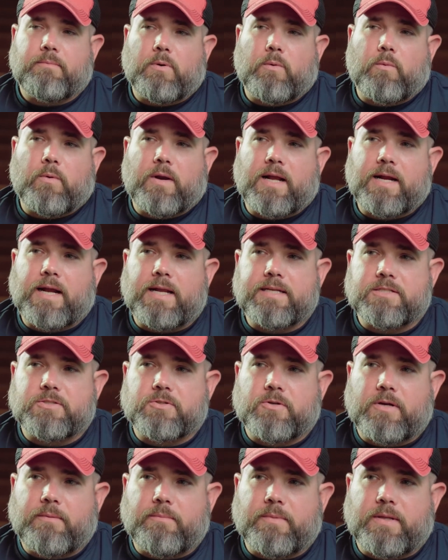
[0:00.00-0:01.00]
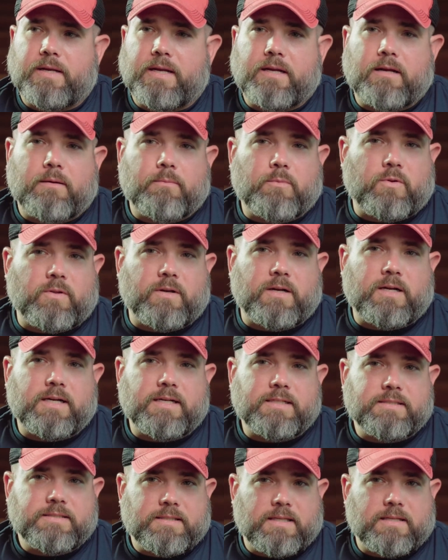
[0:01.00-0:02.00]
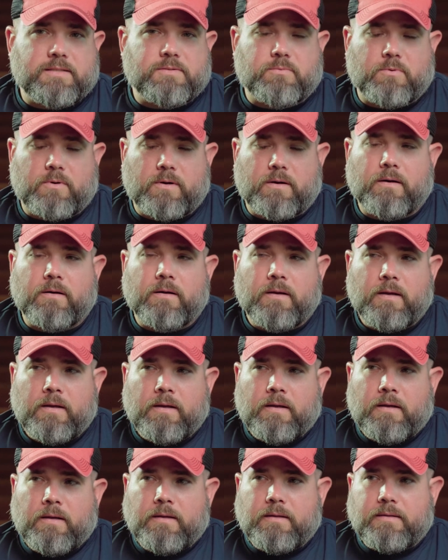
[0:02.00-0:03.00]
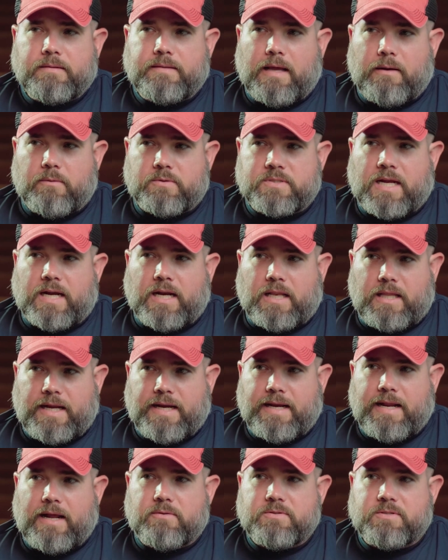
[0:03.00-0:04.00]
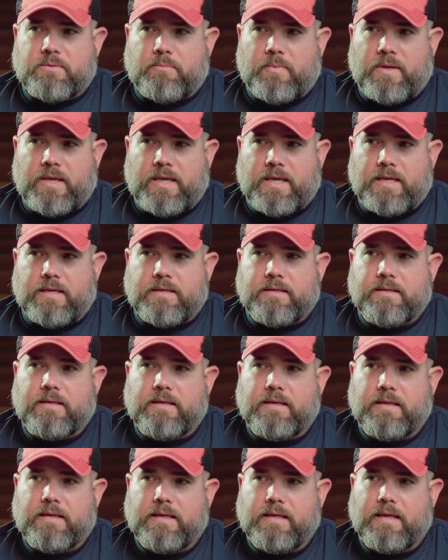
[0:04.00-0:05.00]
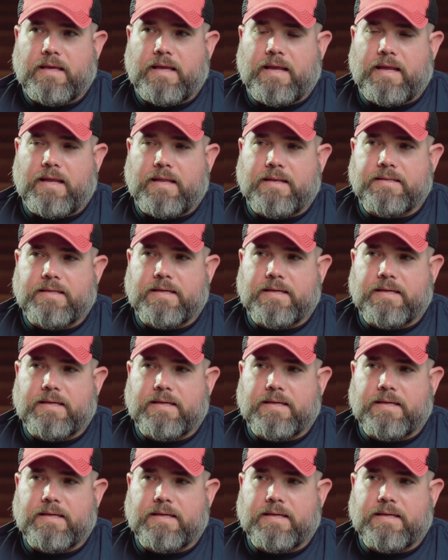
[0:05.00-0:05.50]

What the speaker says: But when I got to treatment at Cumberland Heights, that's where that was kind of laid out to me. And